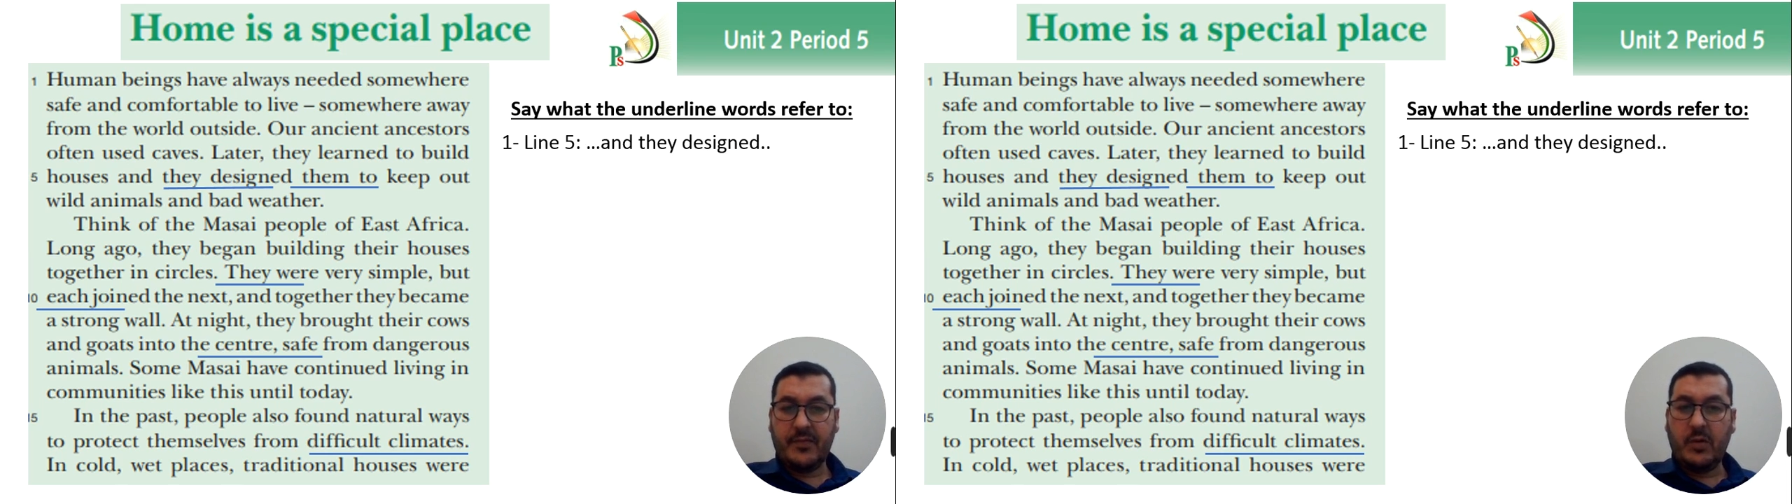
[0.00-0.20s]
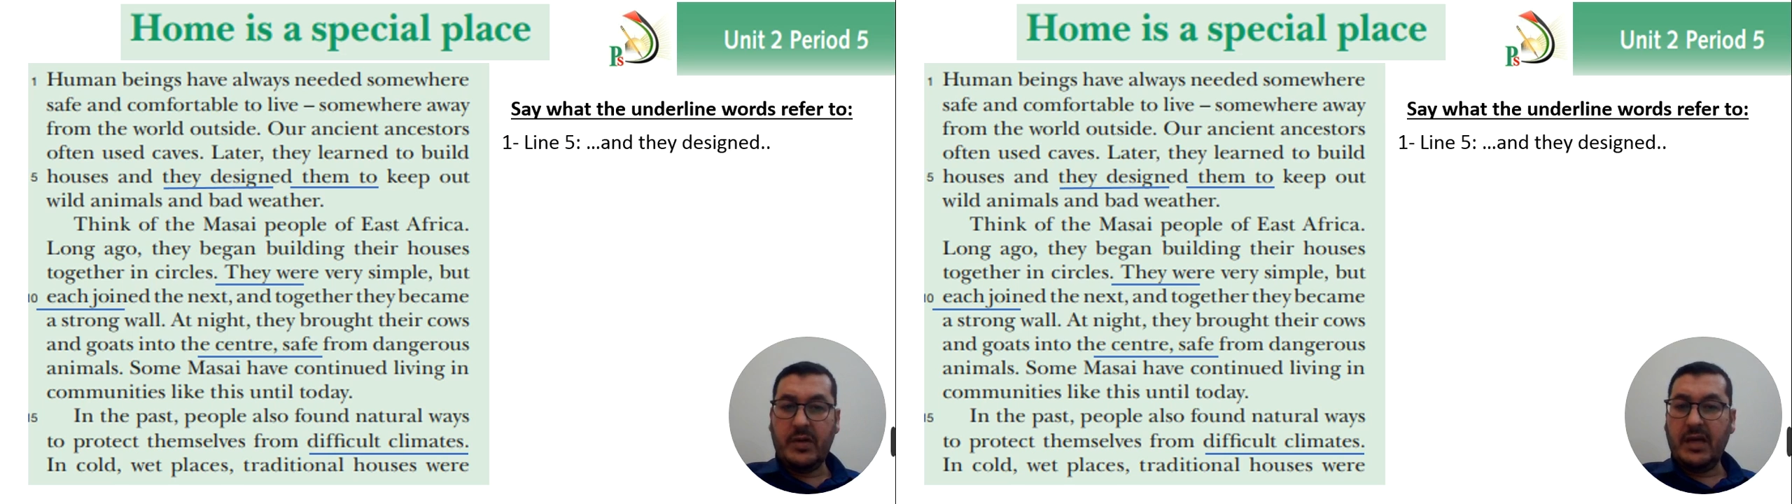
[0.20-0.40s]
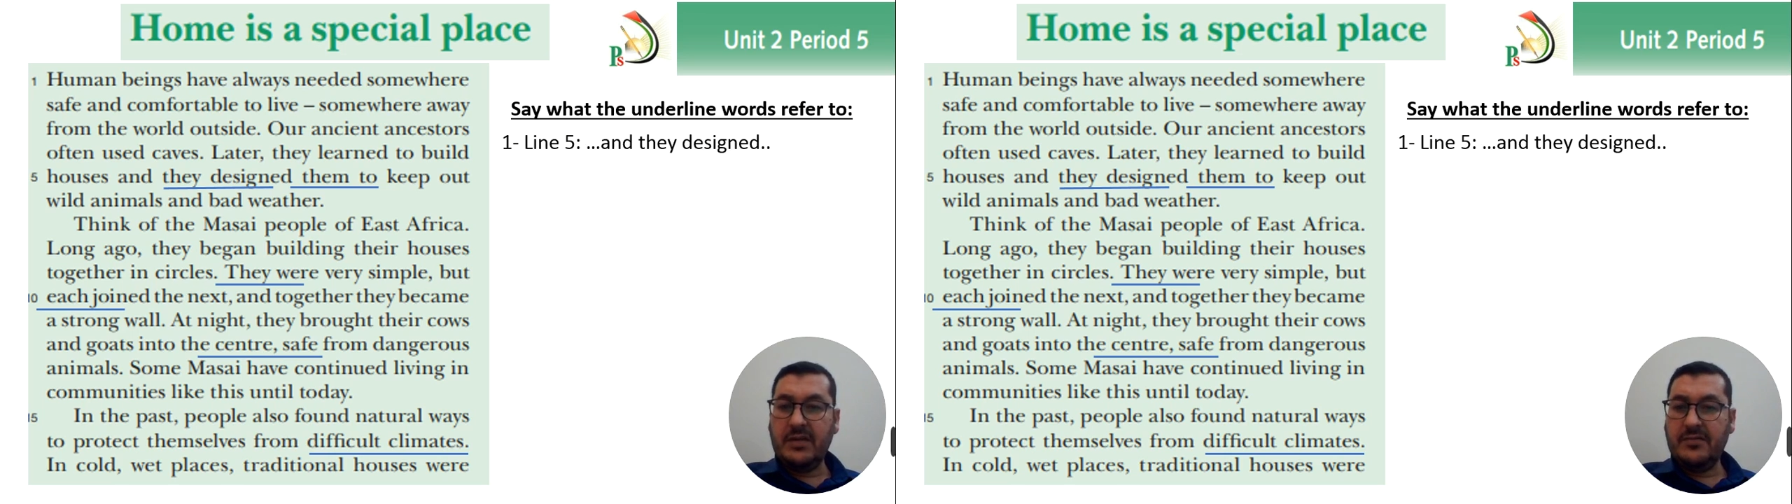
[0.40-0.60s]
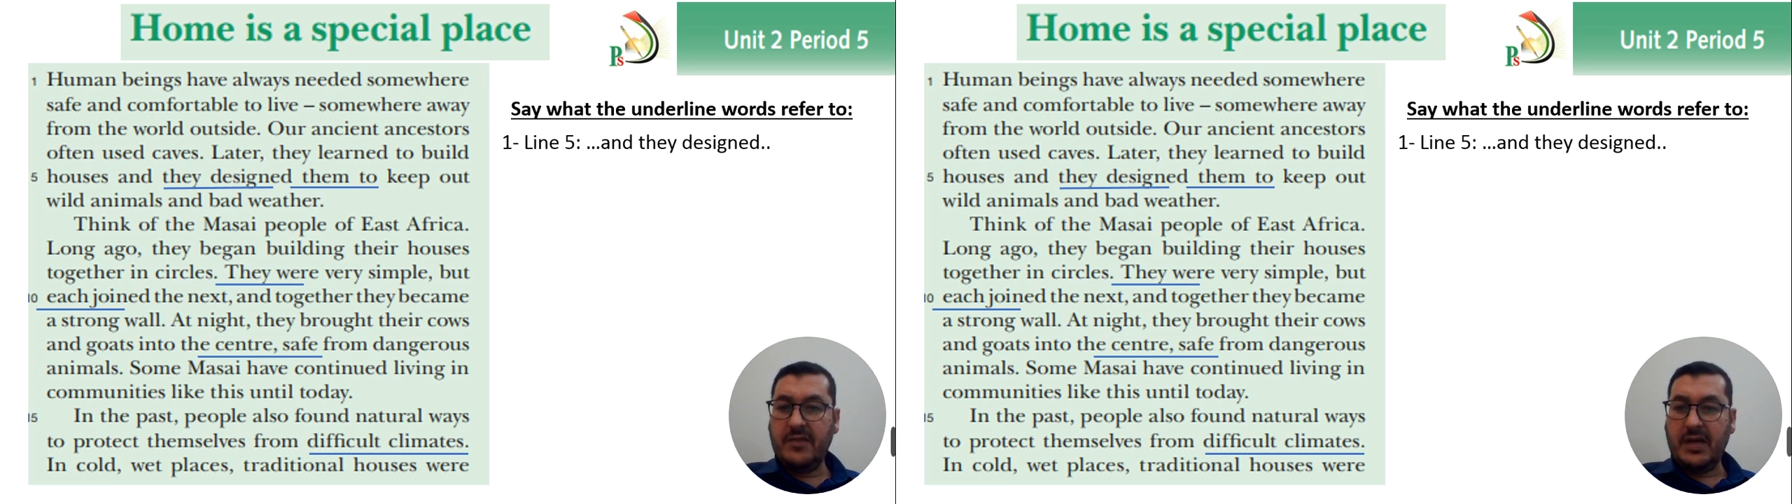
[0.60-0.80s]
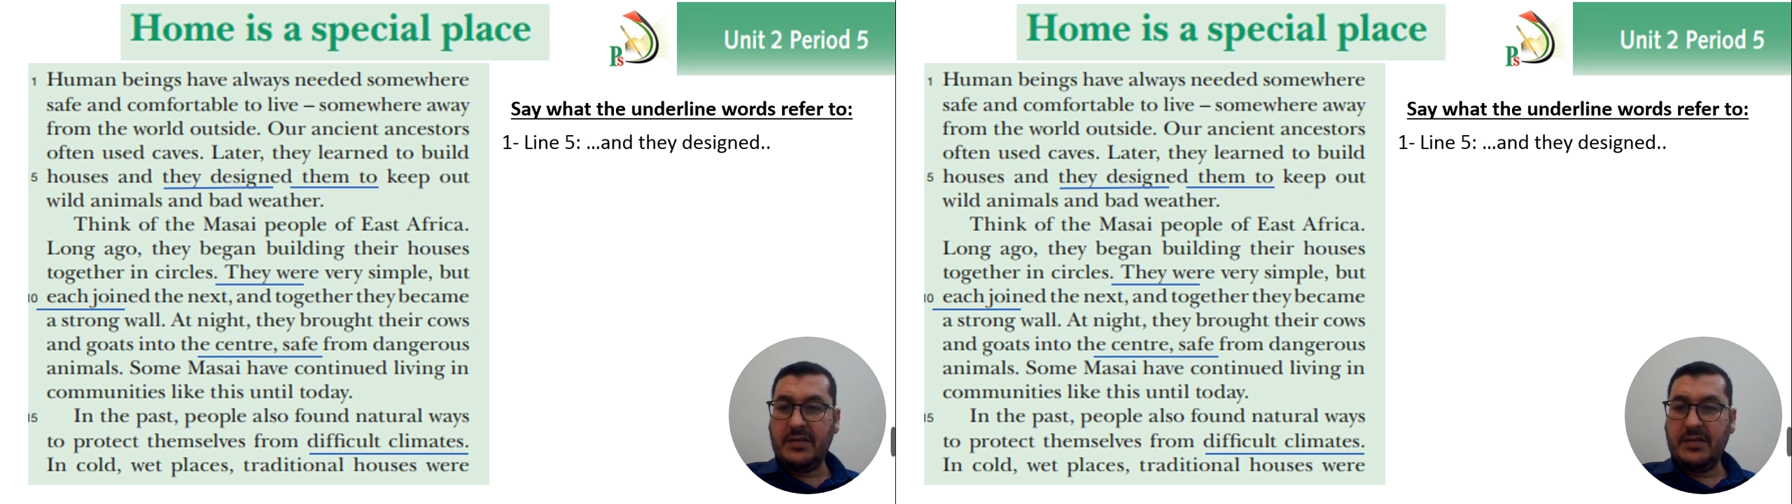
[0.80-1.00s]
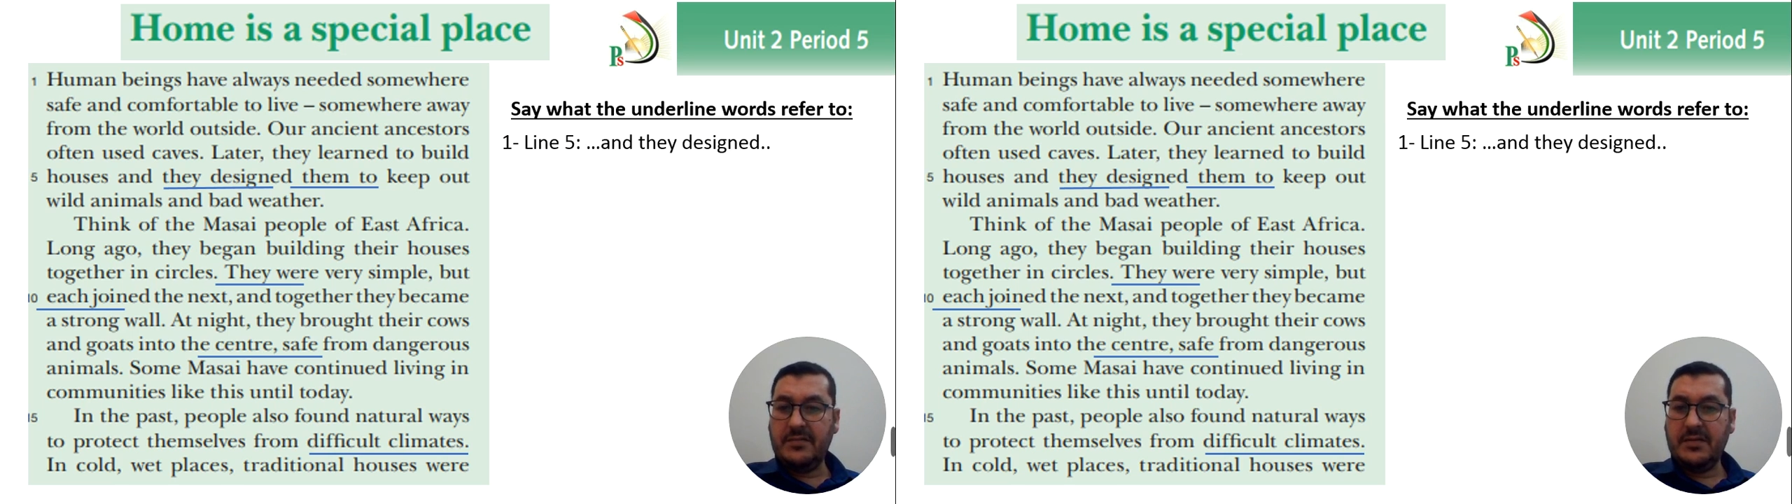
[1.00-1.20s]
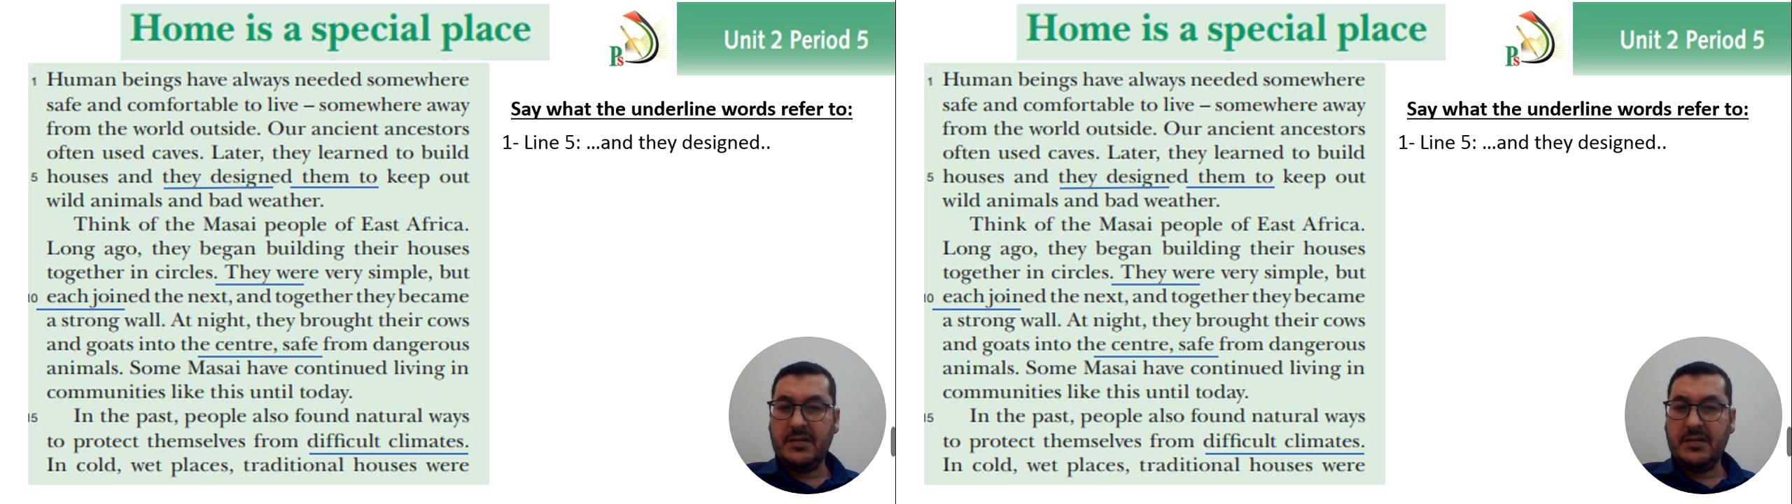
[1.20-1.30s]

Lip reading: On line 5,